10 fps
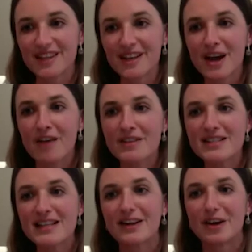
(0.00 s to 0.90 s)

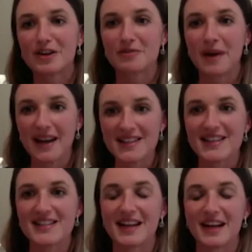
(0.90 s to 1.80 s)
obviously a lot of
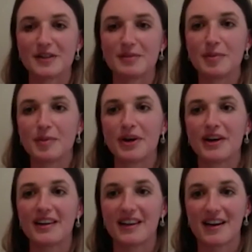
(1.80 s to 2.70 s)
mindsets that had to be
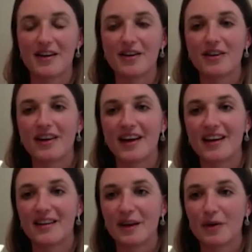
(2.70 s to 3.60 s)
broken down.
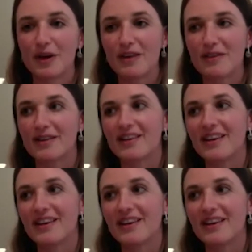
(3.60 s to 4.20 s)
And there were even,